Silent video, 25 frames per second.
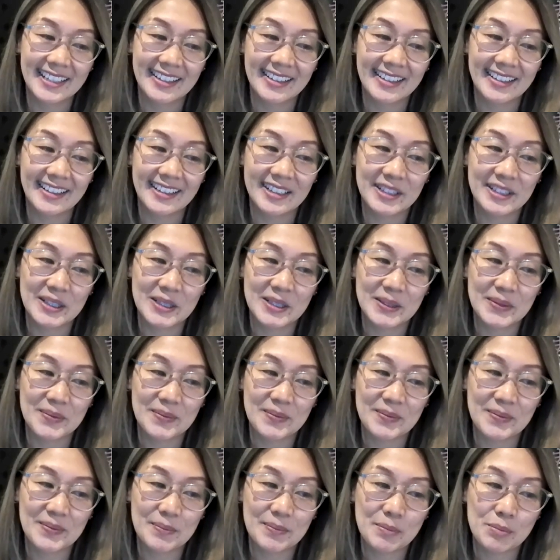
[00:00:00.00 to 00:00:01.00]
yeah,
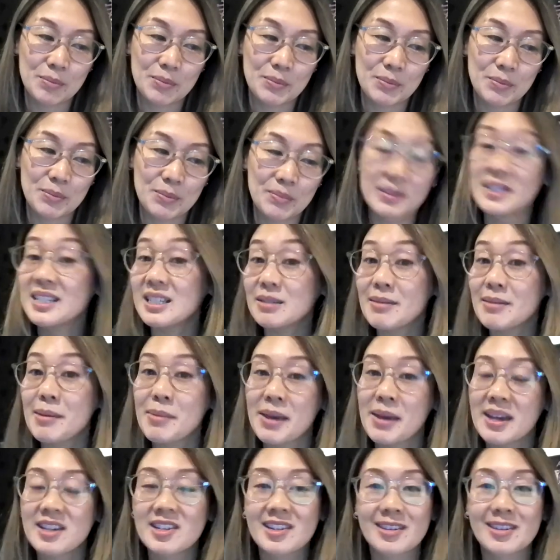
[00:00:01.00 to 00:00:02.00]
please
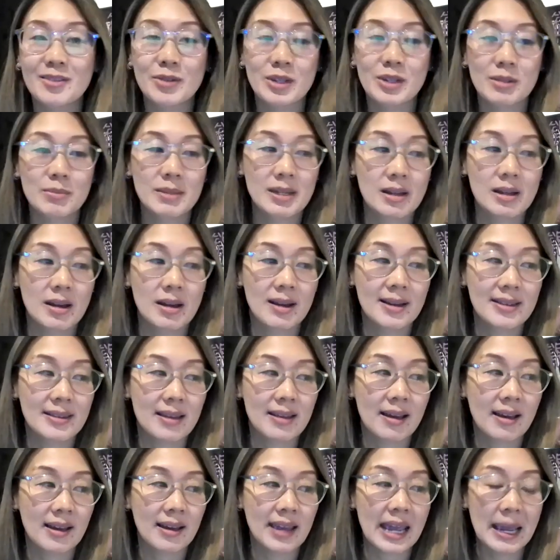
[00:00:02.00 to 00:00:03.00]
be patient with me,
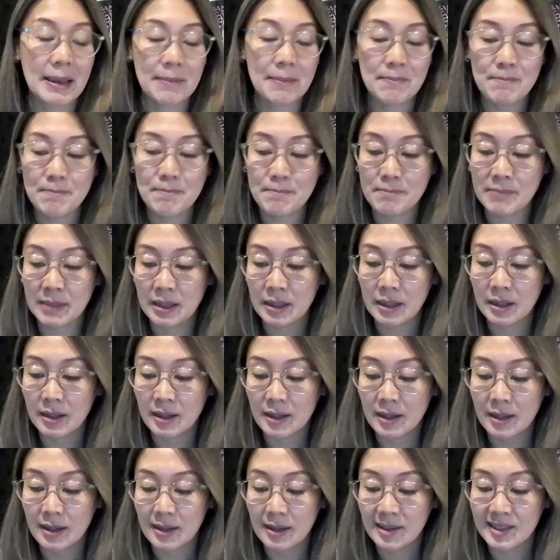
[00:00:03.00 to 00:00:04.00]
guys. I am
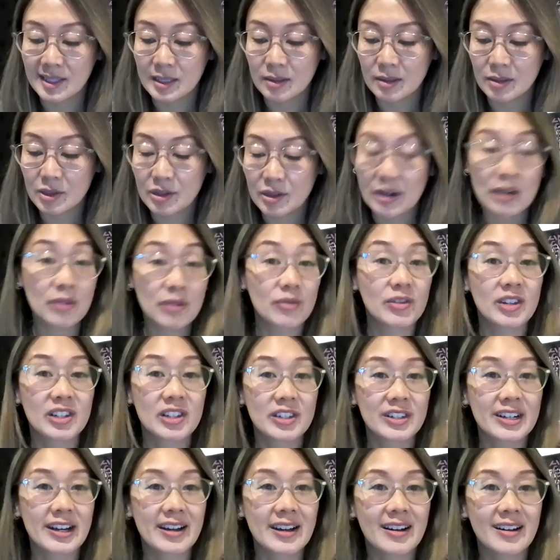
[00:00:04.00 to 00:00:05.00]
still trying to
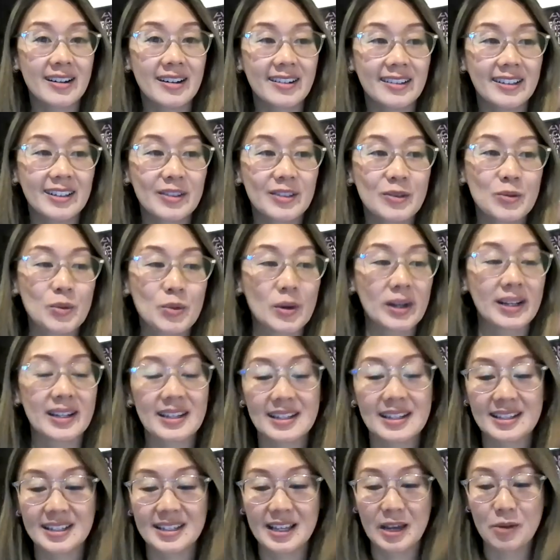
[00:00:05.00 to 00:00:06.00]
figure out what
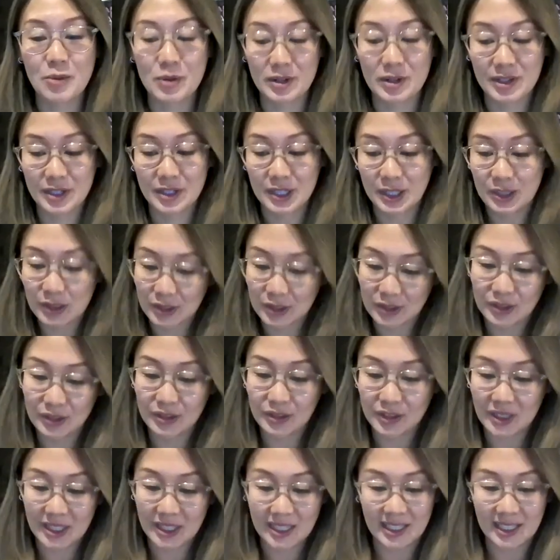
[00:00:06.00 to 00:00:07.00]
it is I want to
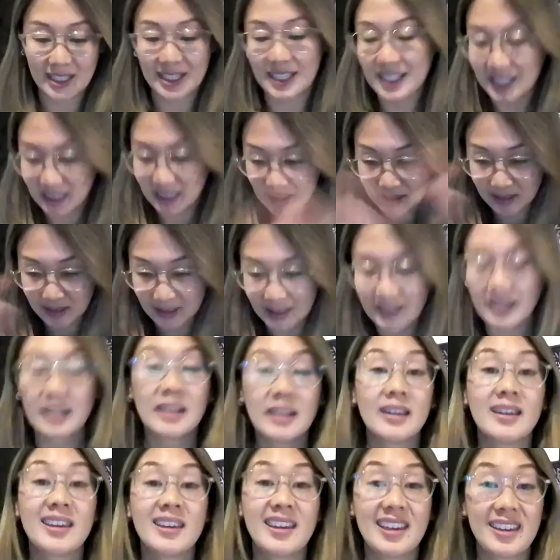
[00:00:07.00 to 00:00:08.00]
do
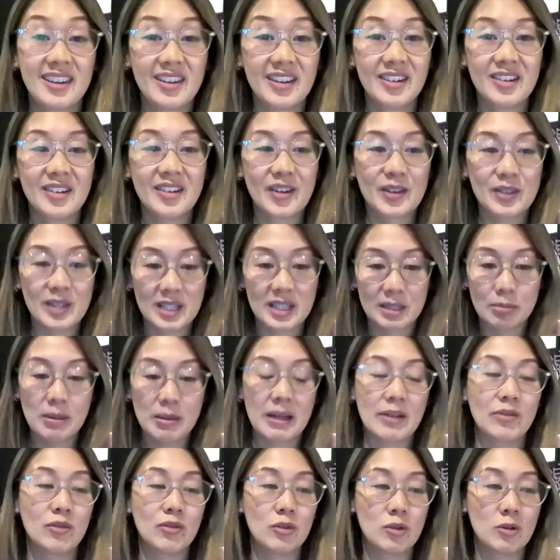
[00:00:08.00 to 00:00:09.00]
here on this
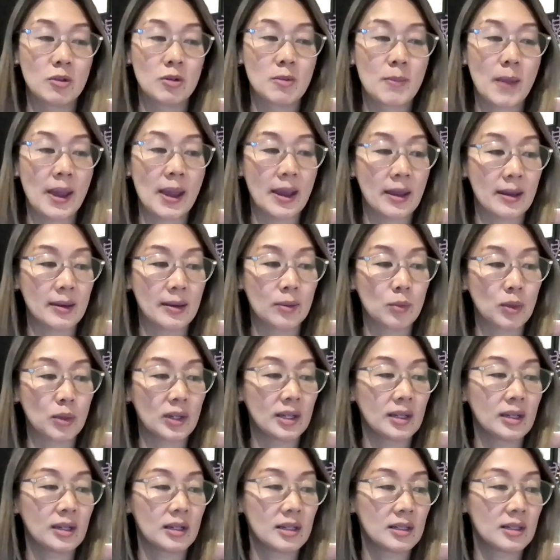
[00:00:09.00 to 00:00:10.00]
platform and
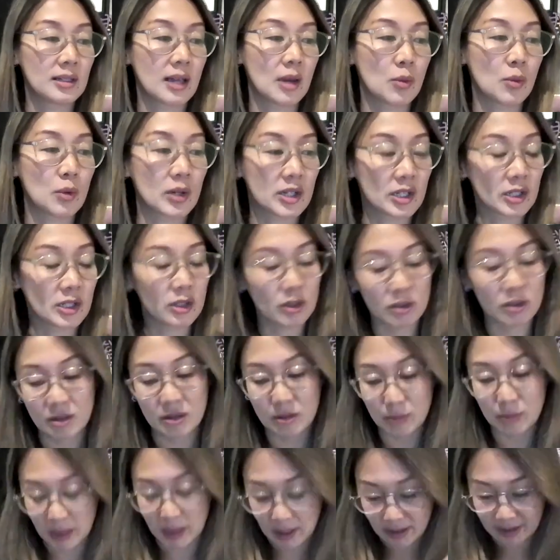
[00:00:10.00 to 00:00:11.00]
what it is I want to
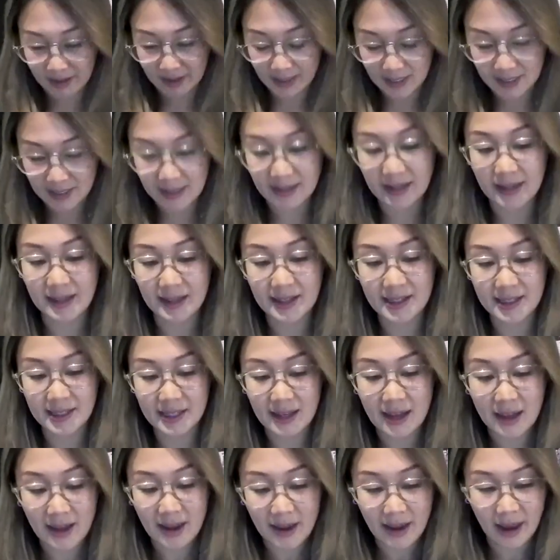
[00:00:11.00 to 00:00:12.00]
do behind the
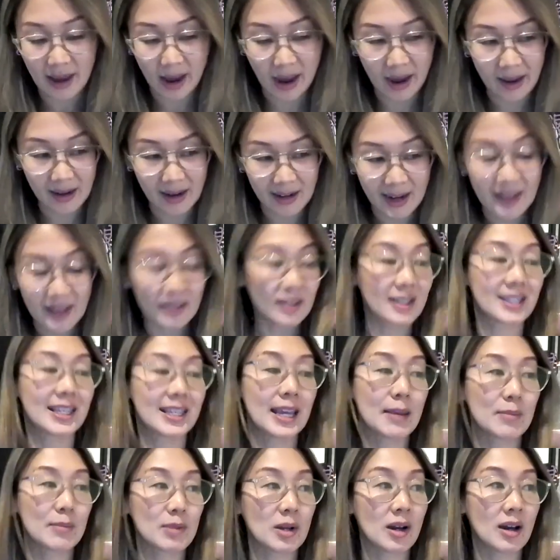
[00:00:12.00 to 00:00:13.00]
scenes. And at the
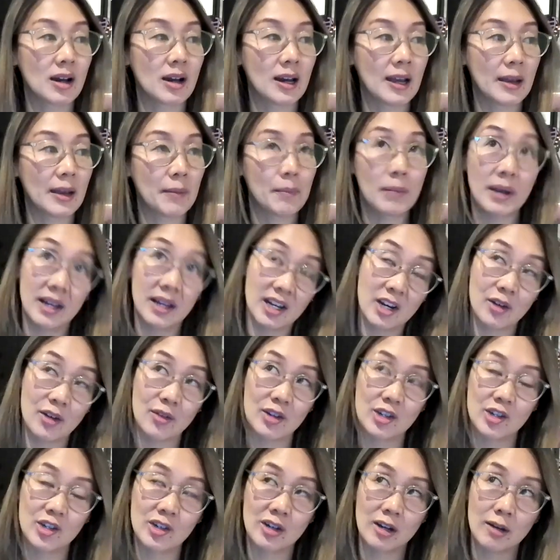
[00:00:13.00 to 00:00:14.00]
same time, my
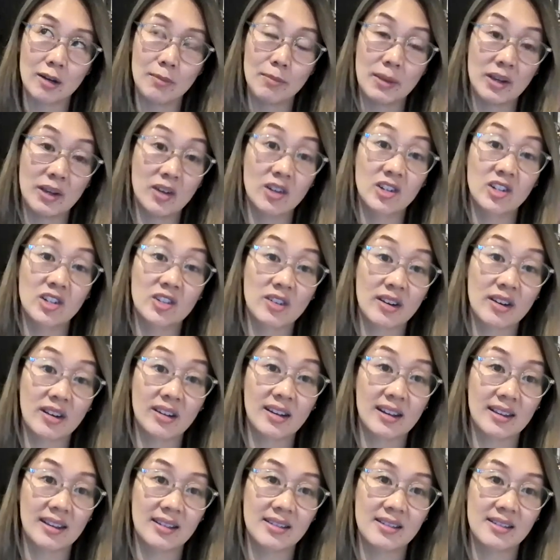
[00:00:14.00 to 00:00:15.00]
current job, my
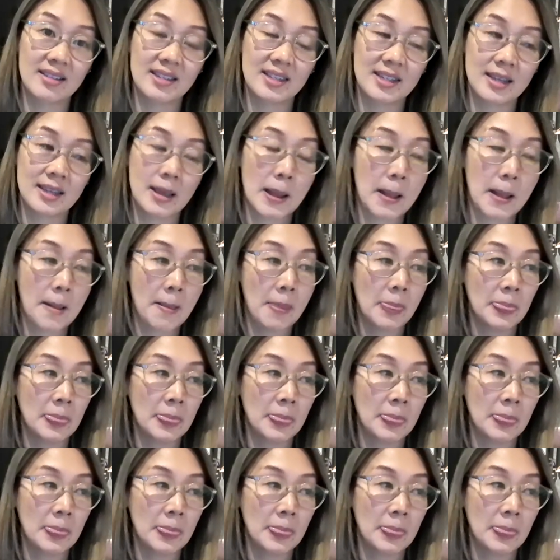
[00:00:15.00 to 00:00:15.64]
contract ends